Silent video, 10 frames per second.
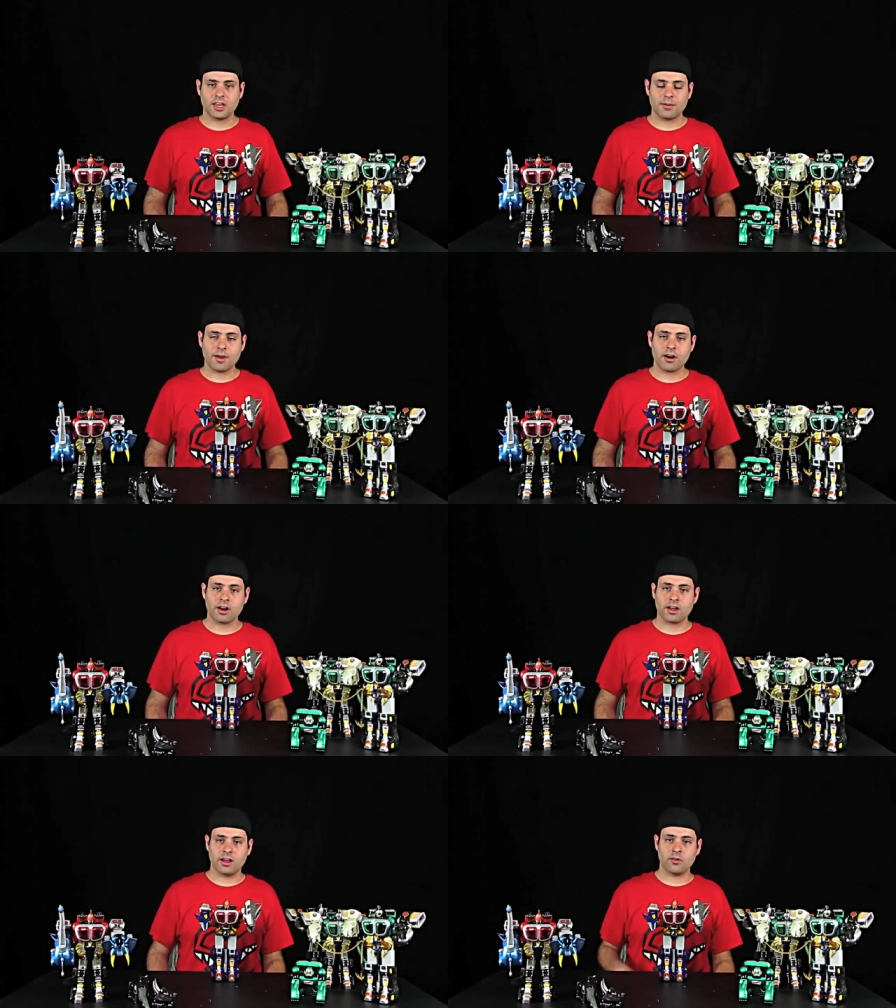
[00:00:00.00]
In
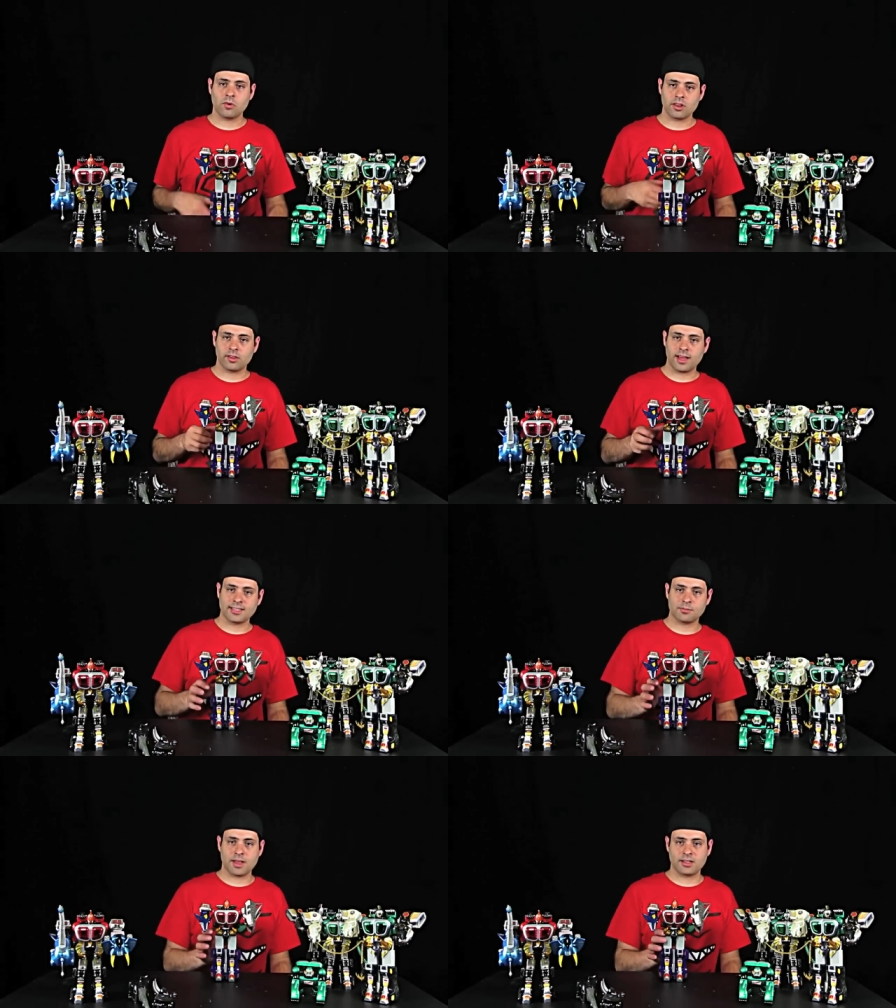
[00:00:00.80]
America, one of the
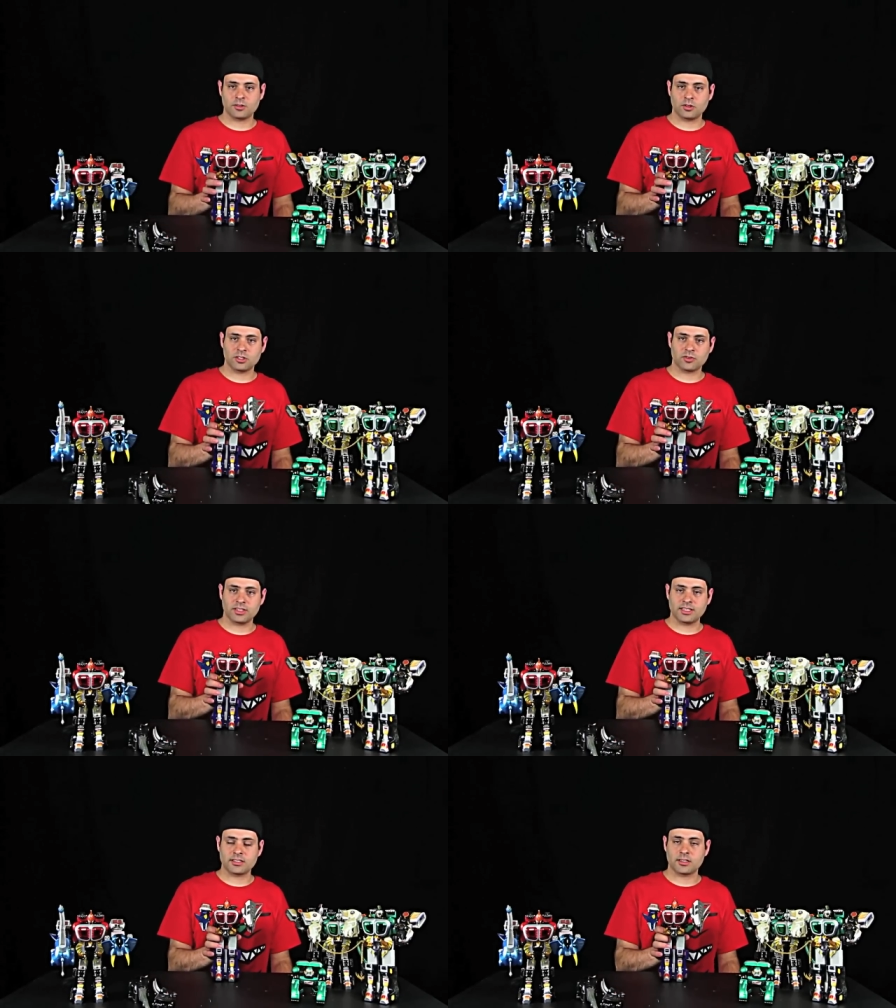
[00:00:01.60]
last Megazords
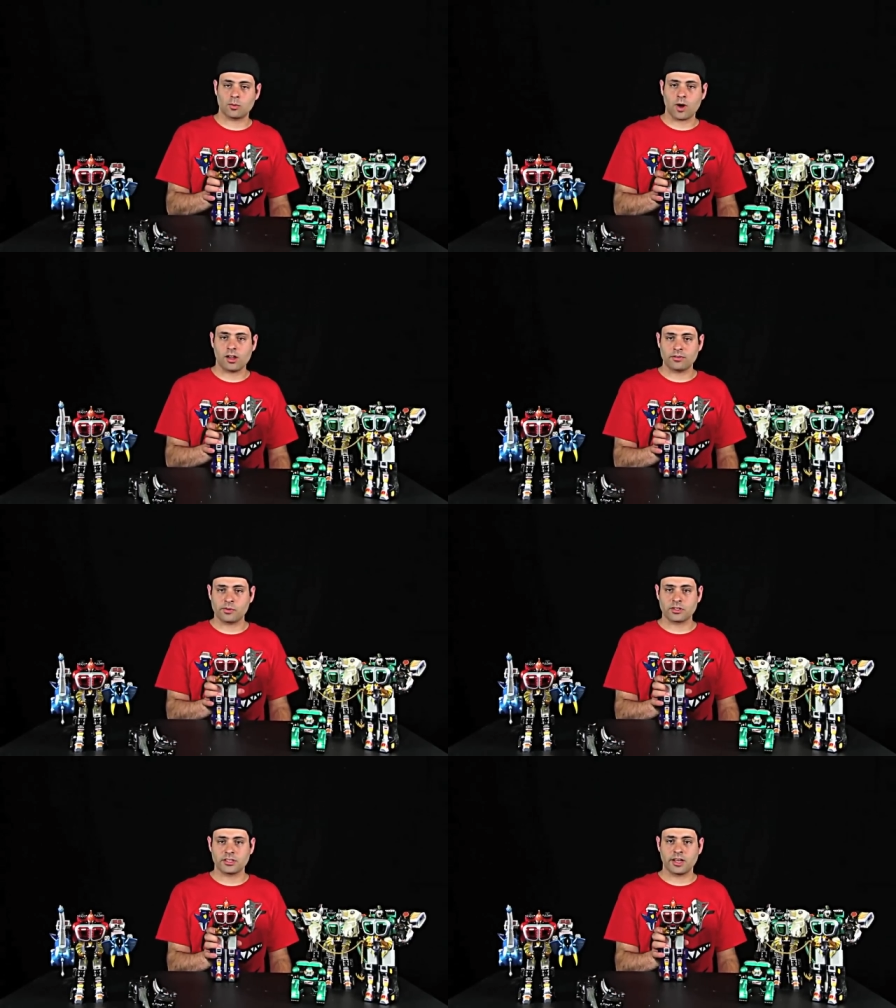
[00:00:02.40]
released in the Wild
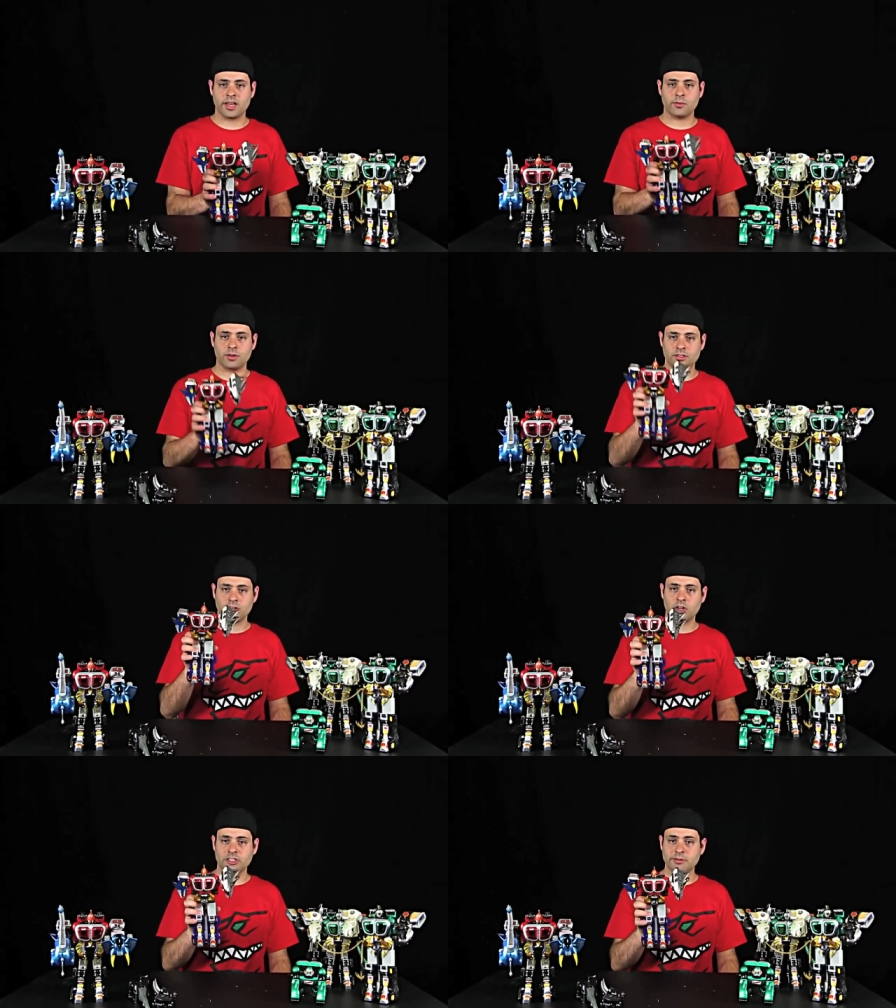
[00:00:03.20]
Force line was
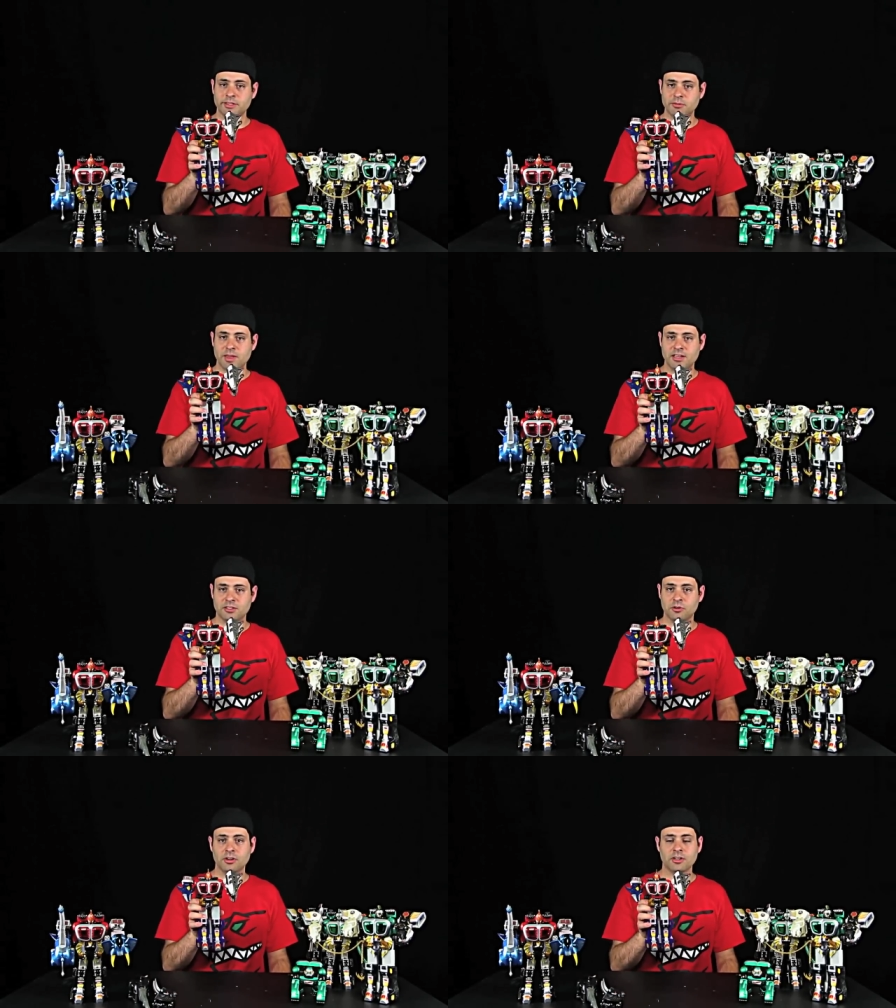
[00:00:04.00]
Ultimus
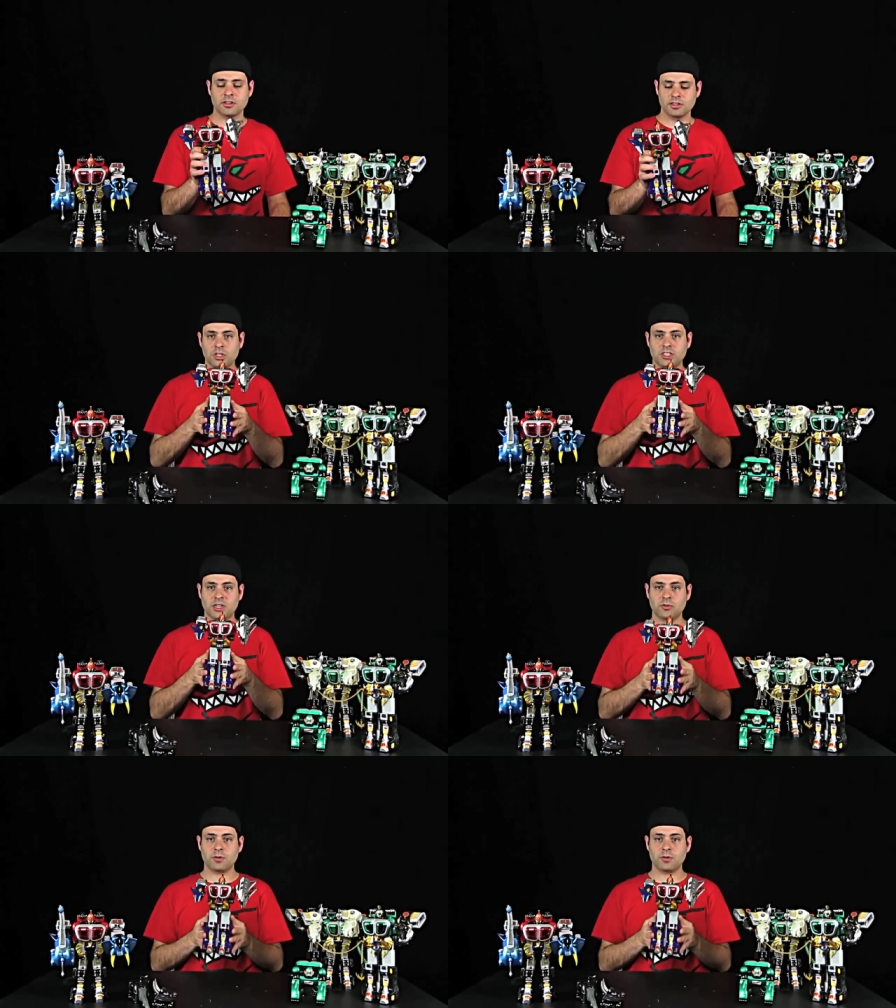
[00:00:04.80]
Megazord, which is a